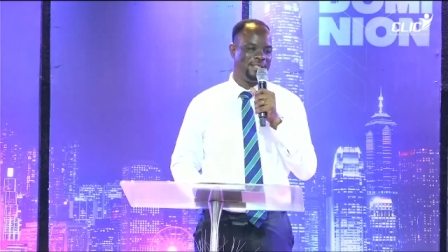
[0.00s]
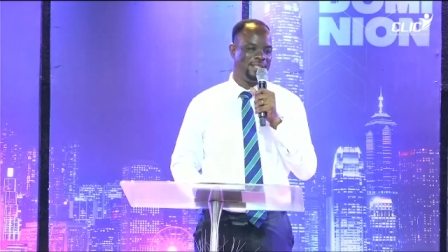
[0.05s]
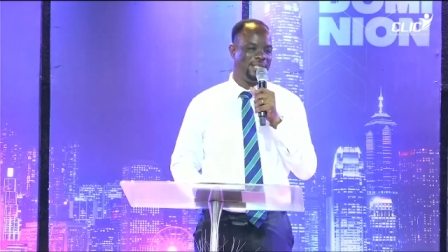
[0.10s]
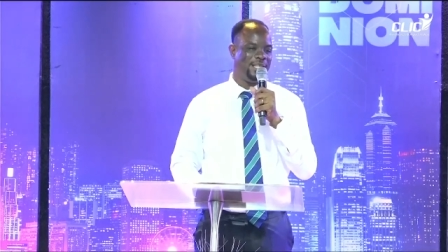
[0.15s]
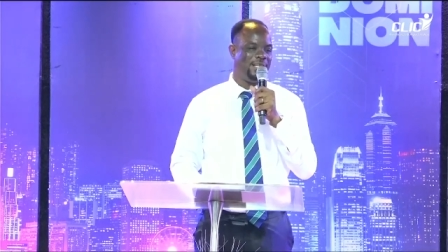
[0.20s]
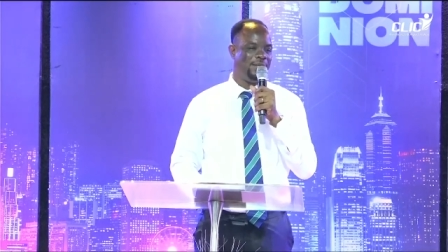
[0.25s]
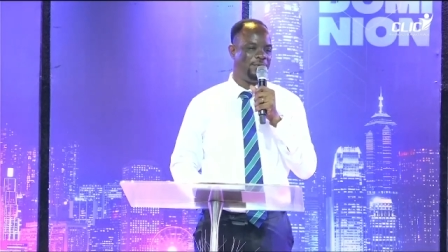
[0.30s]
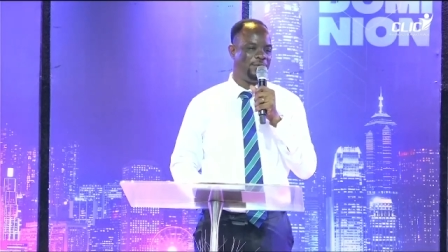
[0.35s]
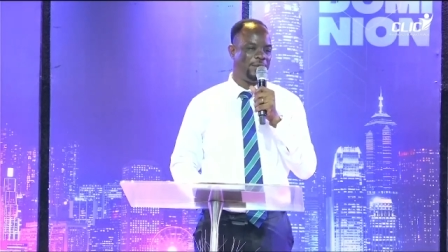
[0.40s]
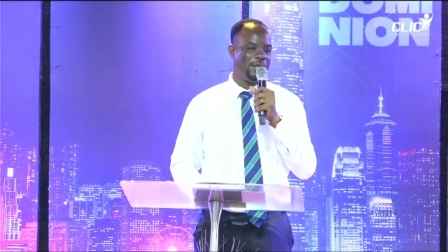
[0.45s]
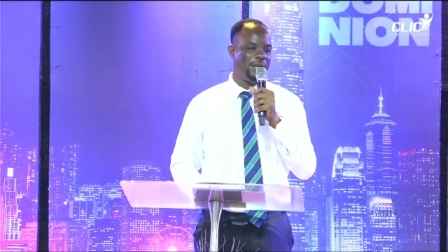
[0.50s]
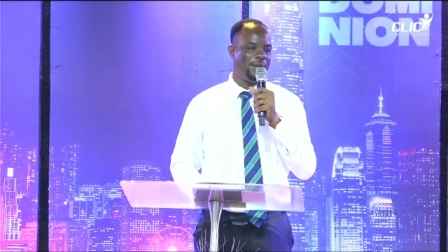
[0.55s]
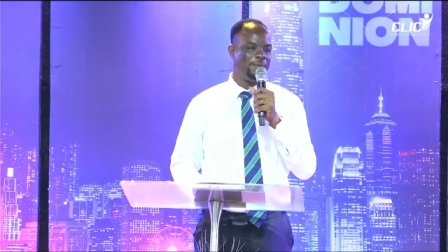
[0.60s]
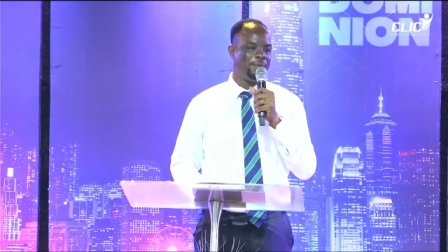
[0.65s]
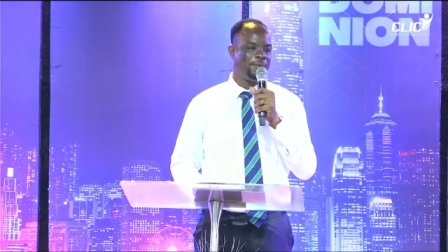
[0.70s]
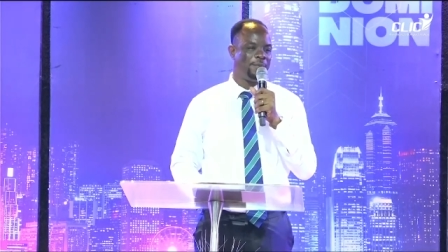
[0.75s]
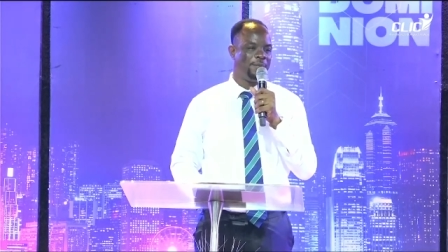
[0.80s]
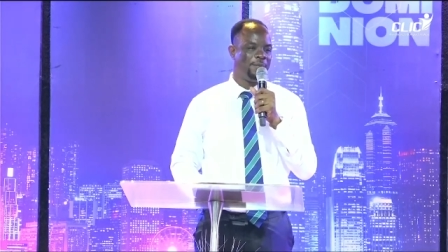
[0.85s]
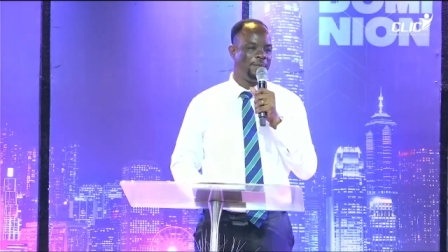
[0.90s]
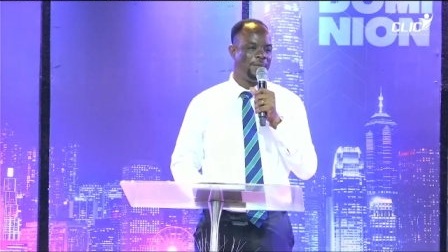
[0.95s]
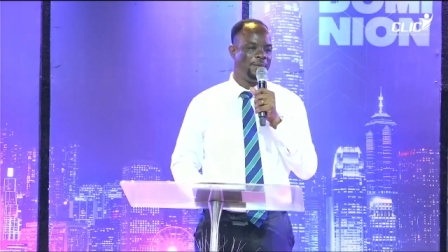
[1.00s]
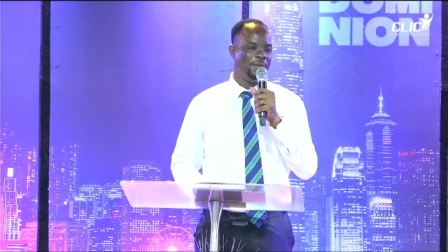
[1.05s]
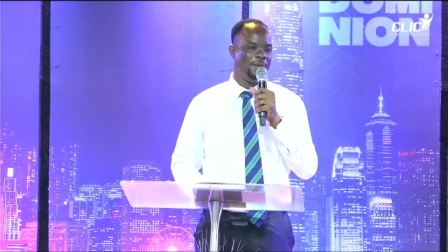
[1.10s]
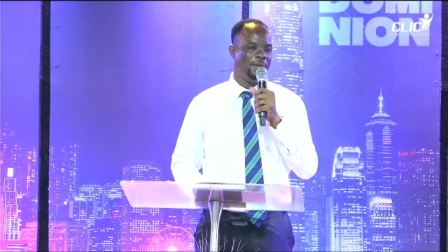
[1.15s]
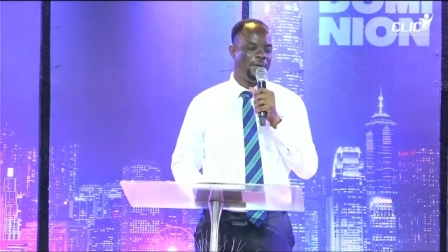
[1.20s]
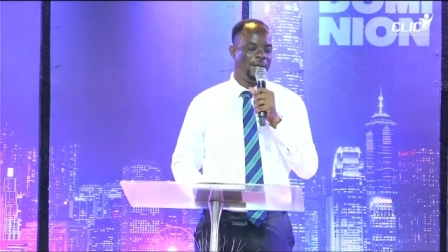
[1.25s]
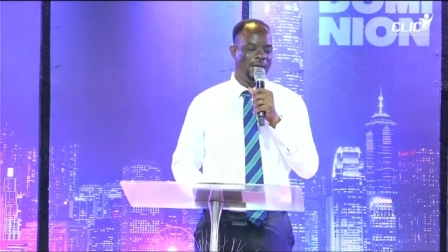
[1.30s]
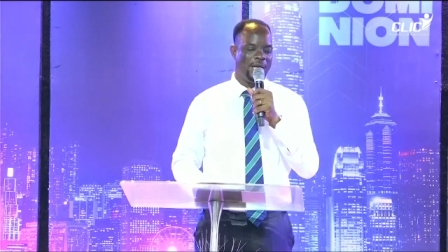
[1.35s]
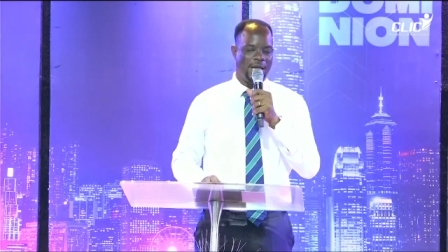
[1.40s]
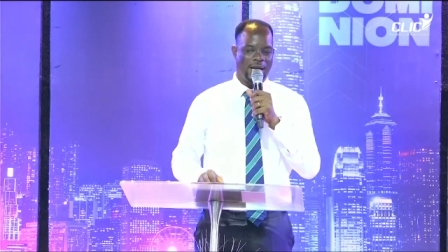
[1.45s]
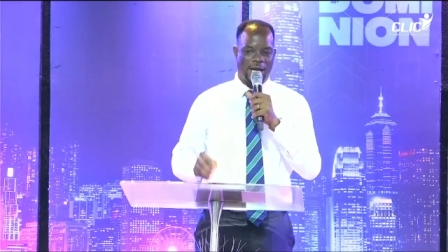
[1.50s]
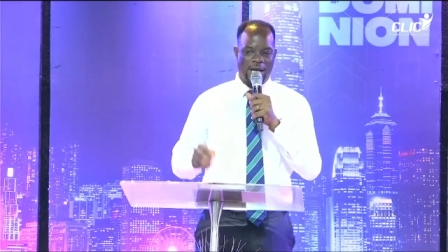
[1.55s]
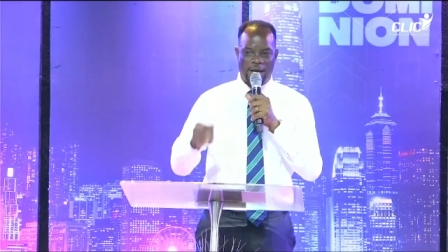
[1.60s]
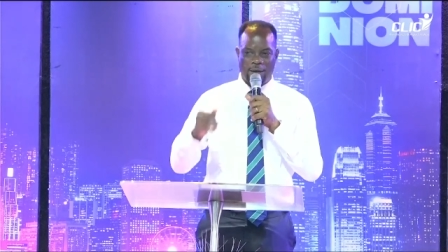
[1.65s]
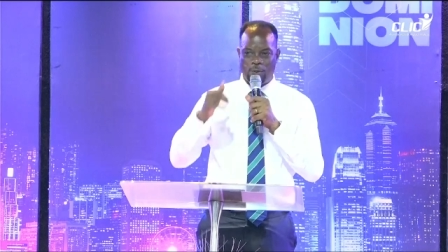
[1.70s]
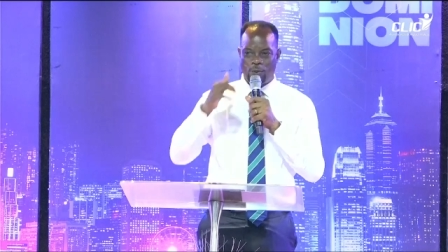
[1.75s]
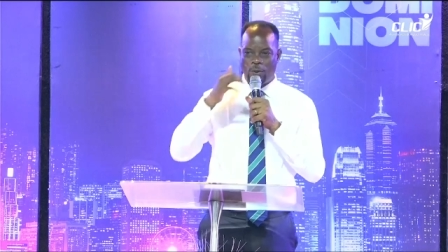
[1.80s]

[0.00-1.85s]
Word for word: they live here. Where